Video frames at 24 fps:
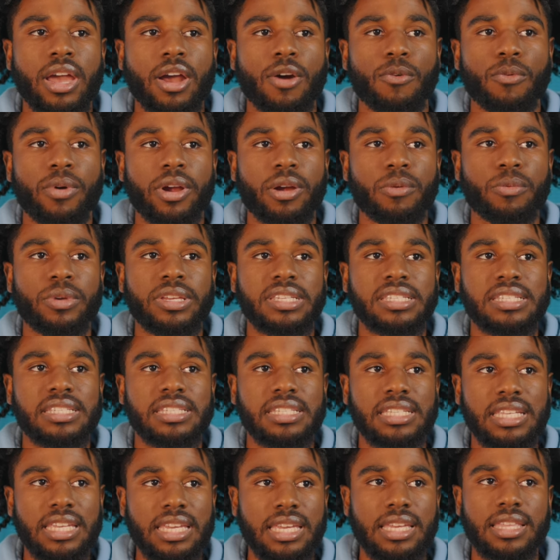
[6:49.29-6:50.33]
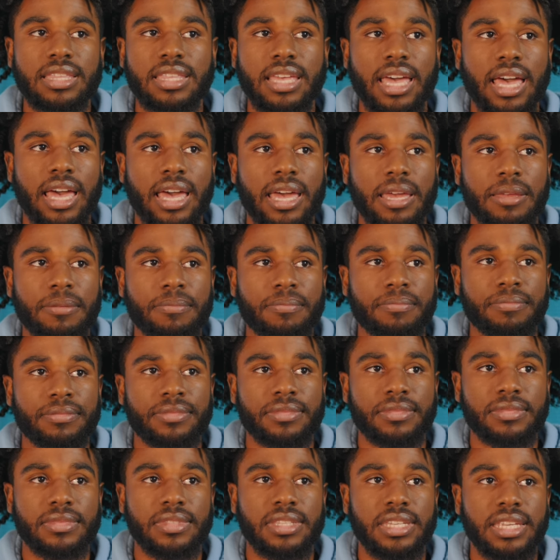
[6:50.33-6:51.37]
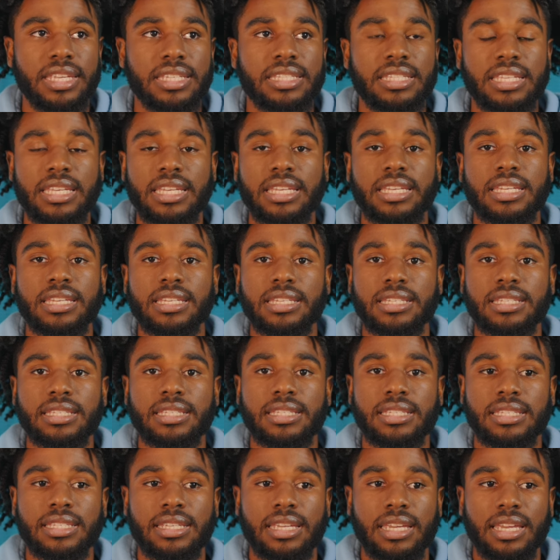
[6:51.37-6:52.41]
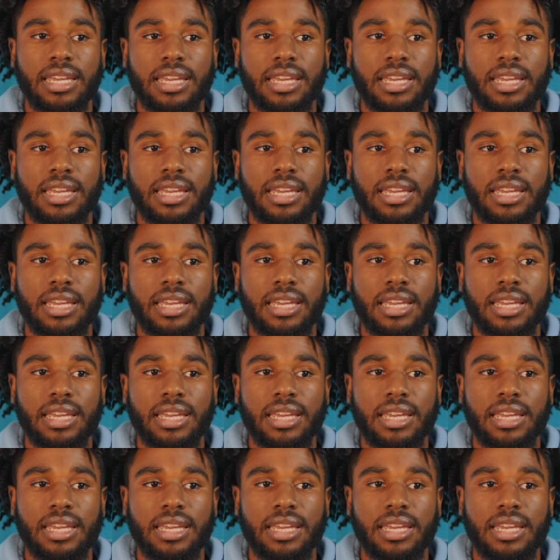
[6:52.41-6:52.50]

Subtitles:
where we see that this is